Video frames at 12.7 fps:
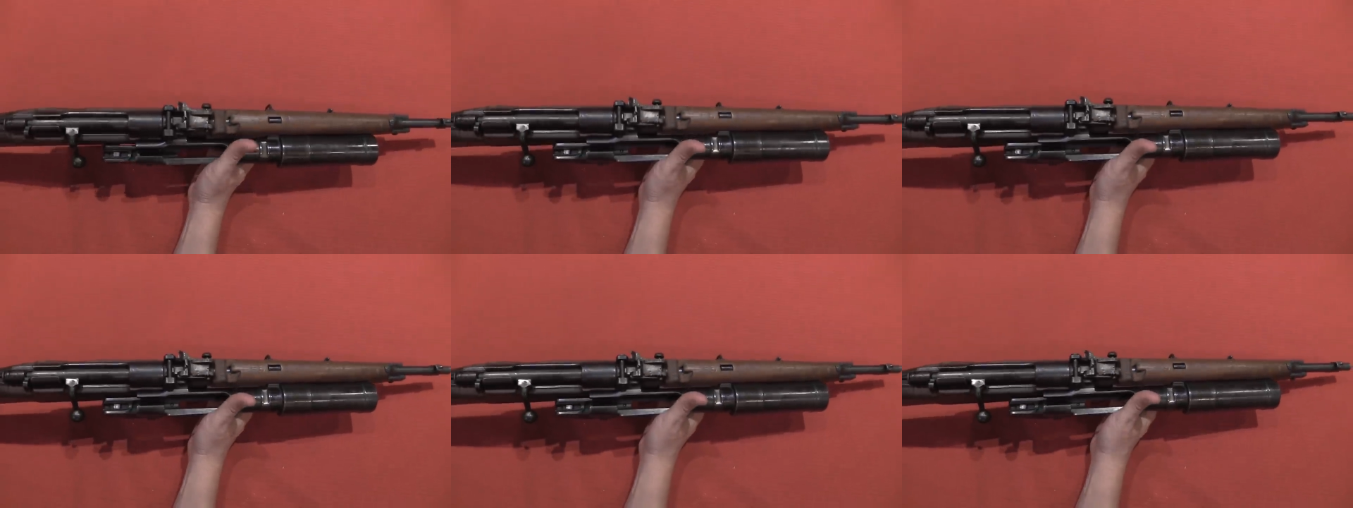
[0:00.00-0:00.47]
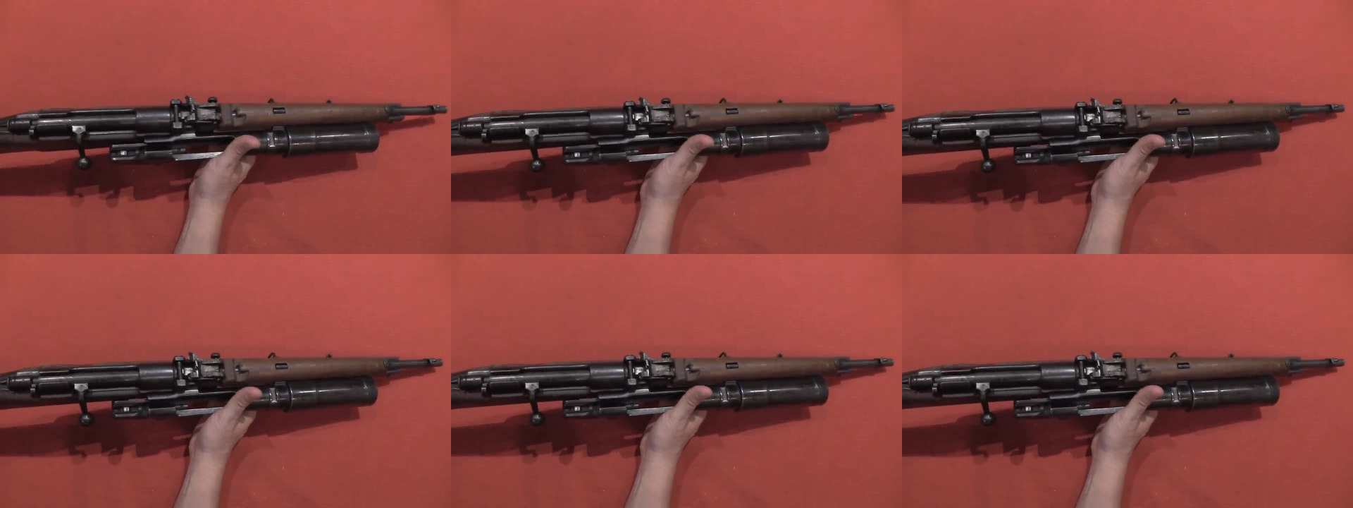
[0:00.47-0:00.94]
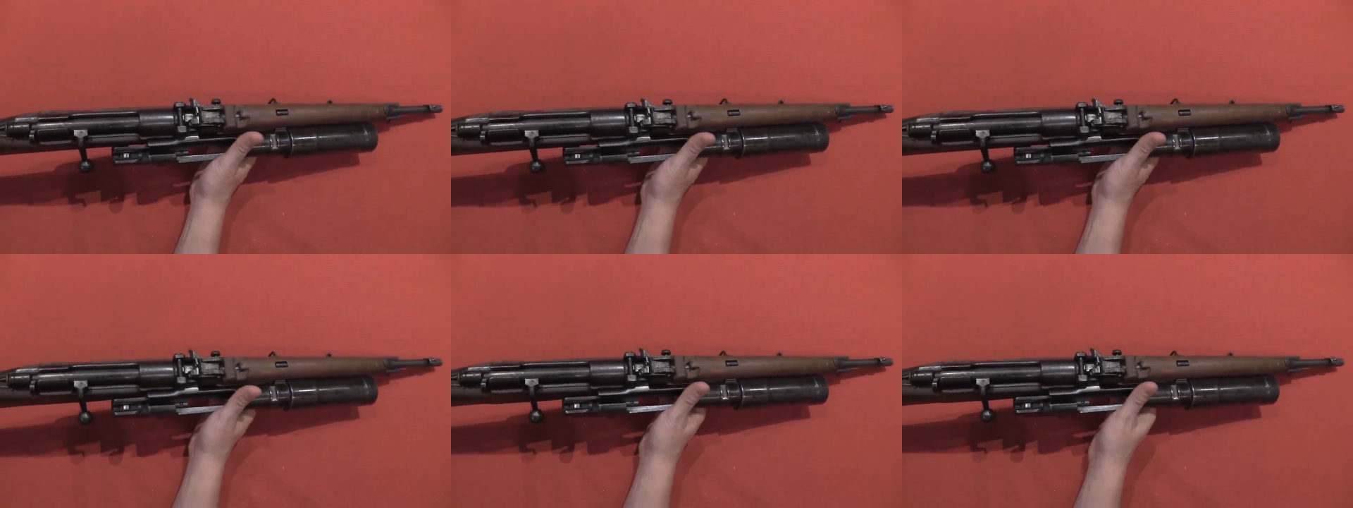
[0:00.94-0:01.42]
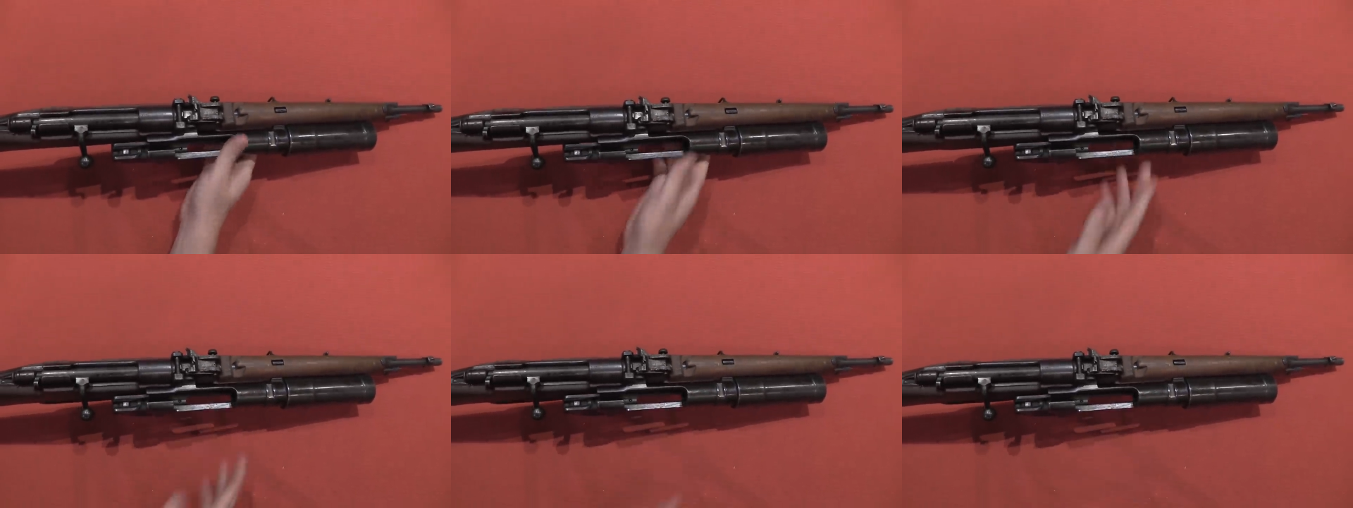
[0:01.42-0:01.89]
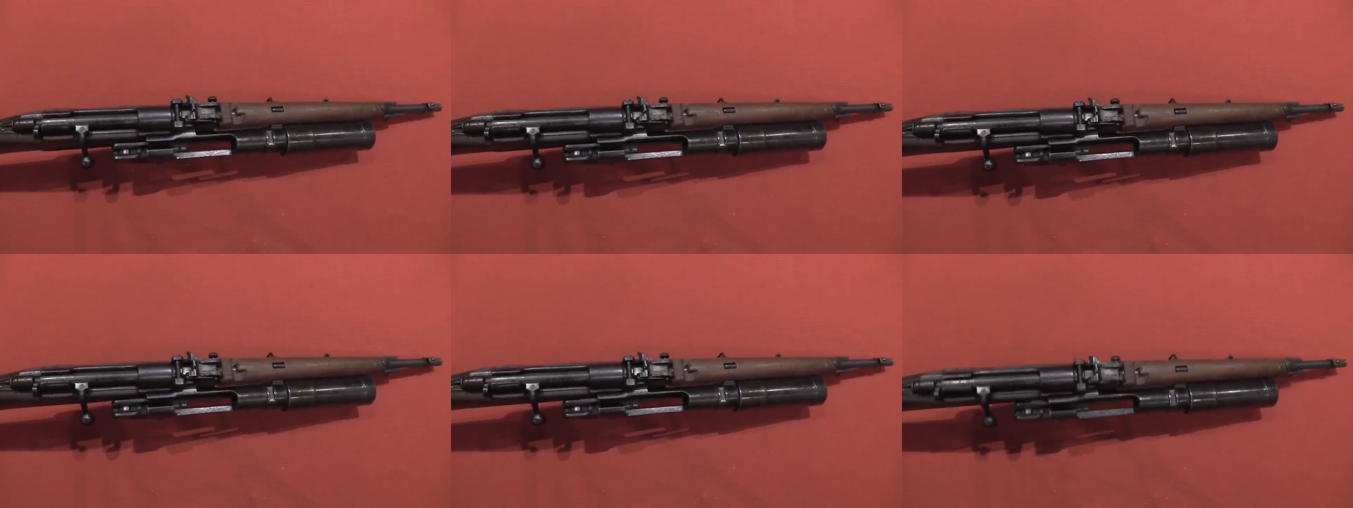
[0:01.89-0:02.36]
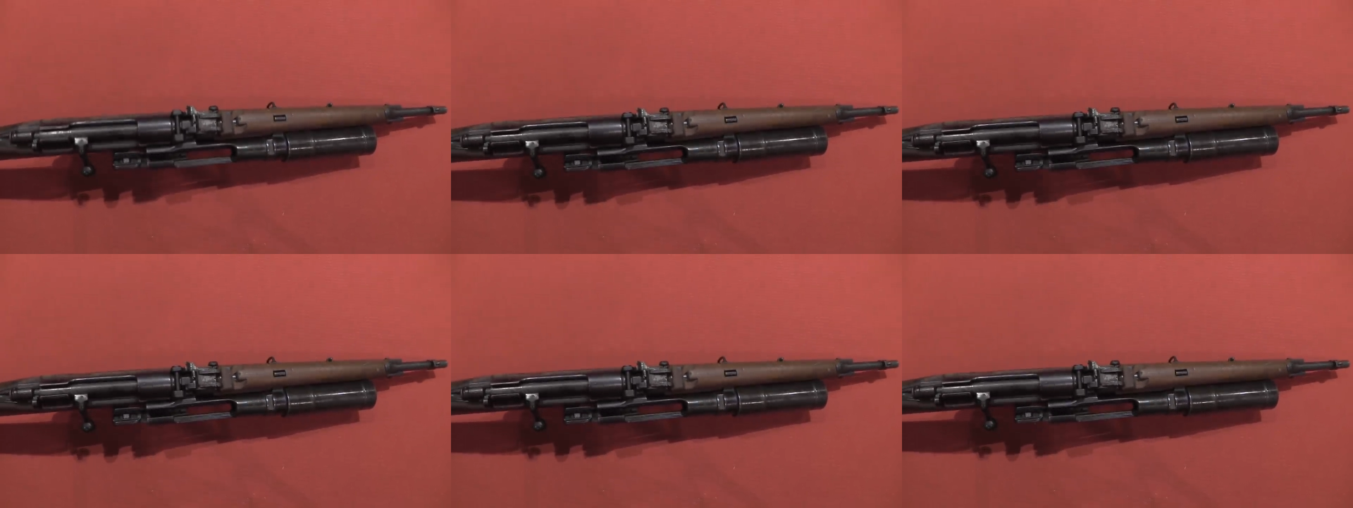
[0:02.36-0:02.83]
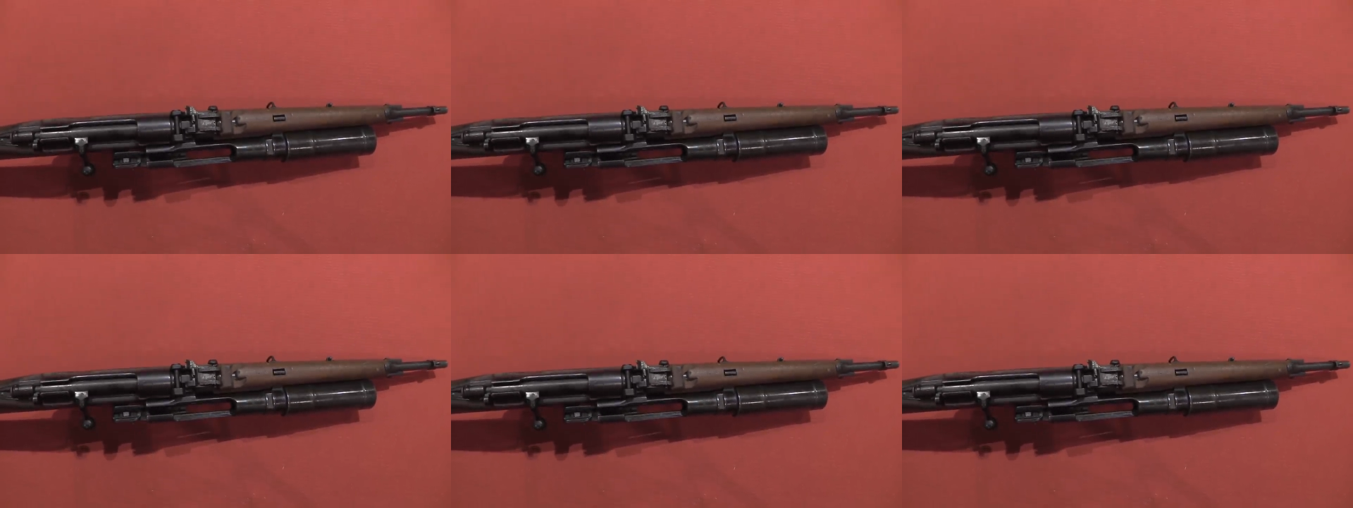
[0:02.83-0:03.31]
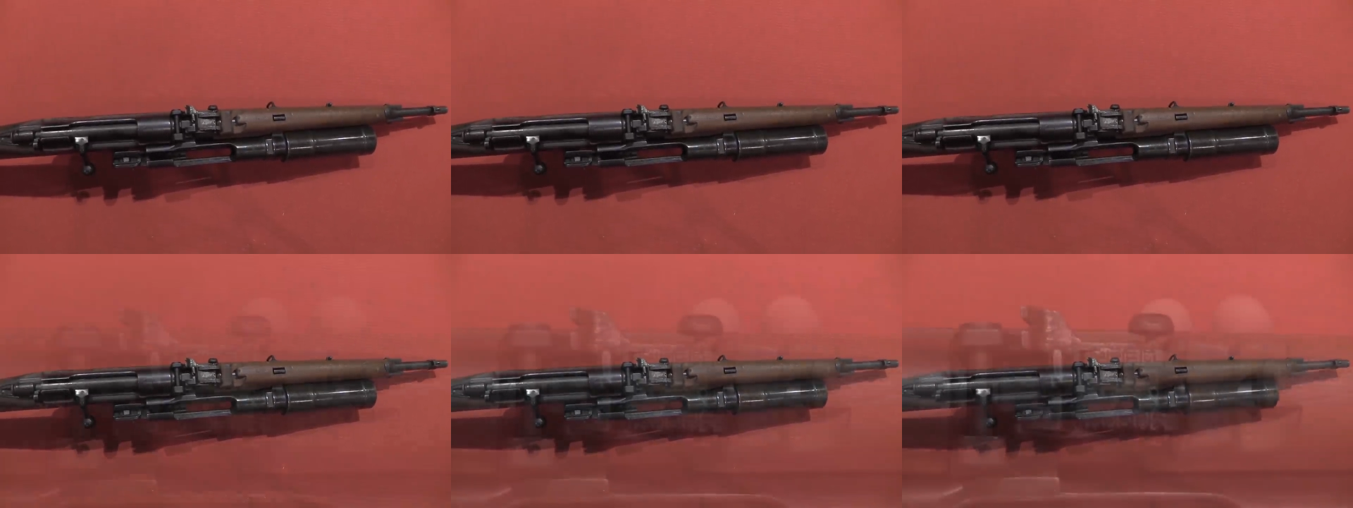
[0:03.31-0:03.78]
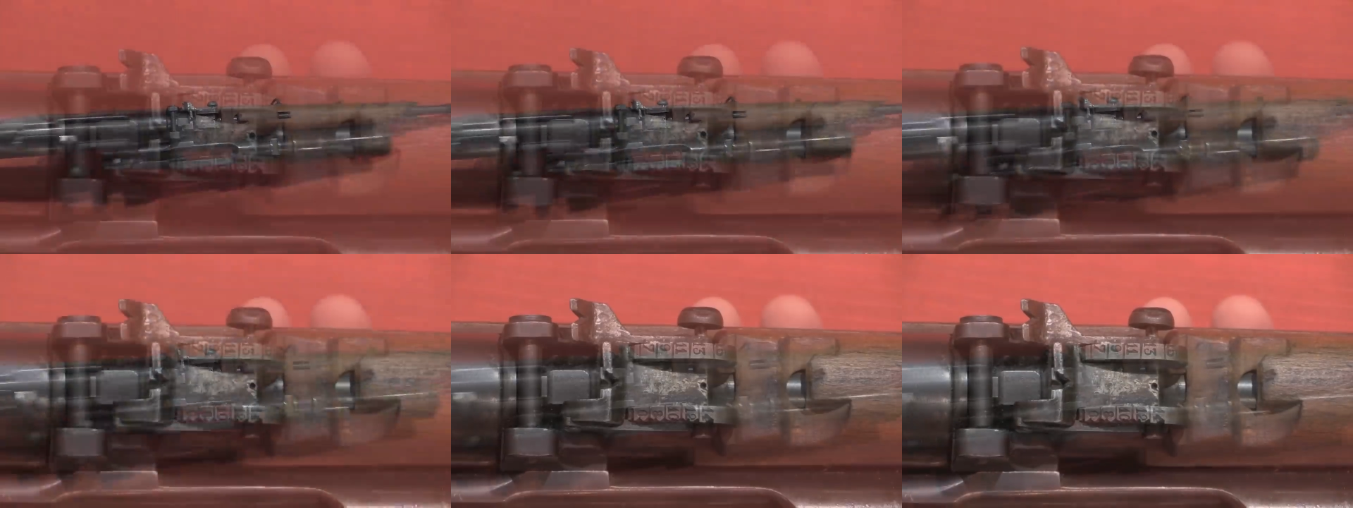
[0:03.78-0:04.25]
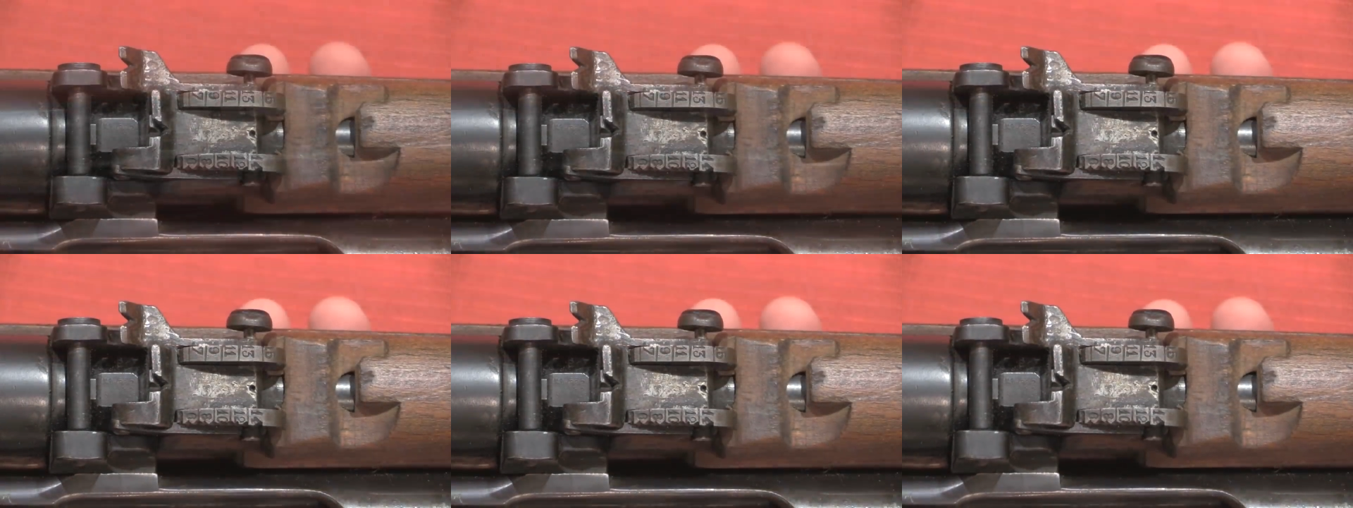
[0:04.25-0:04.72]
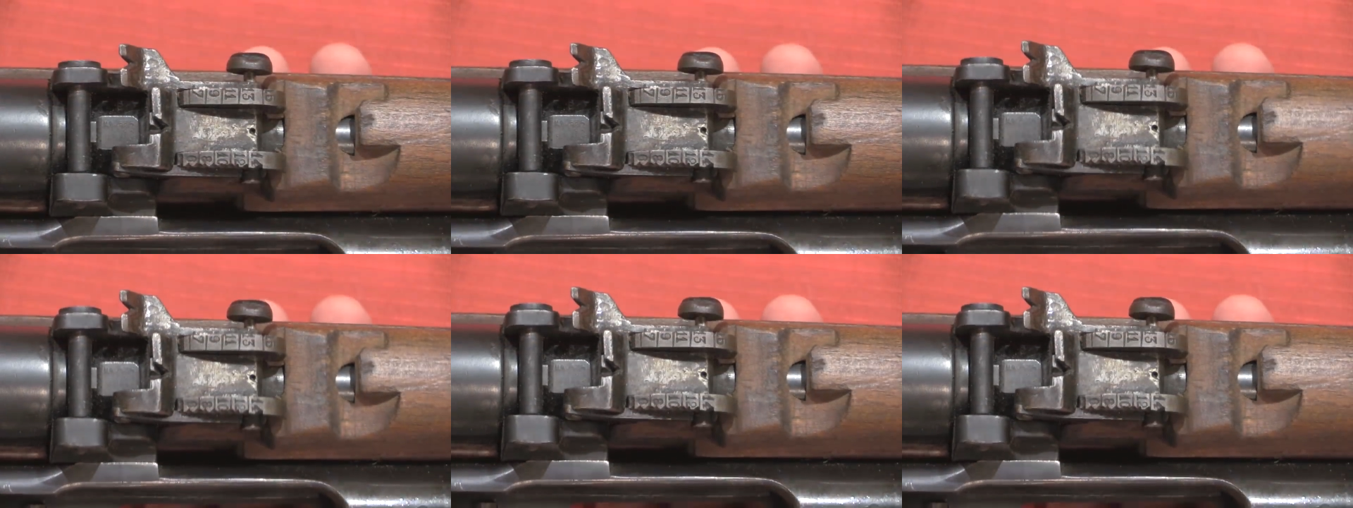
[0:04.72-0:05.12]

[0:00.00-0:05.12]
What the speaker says: No face is visible, so there are no lips to read.